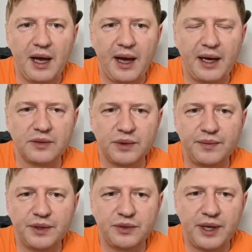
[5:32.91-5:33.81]
and what
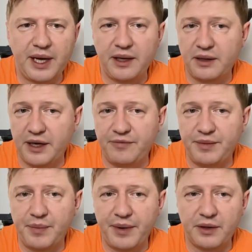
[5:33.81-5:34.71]
we are doing, I have
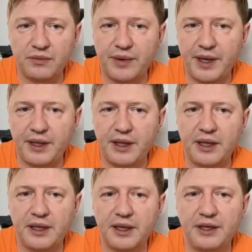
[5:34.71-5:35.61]
prepared already
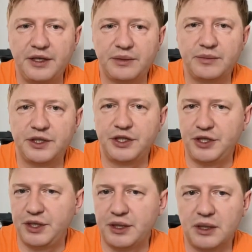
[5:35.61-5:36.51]
initmd
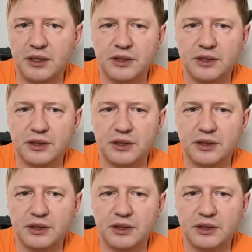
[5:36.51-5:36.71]
here,